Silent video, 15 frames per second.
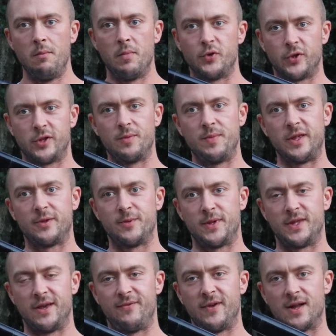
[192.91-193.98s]
But just to be
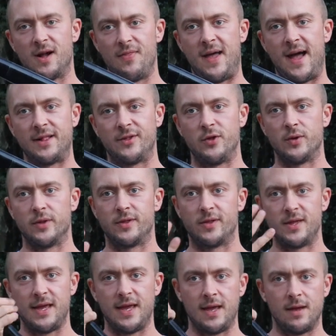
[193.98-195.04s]
specific on that so you can
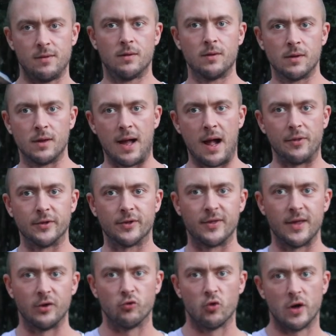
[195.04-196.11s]
see how this
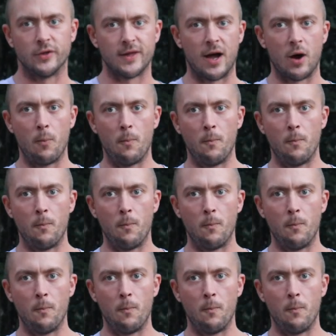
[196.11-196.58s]
thing draws out.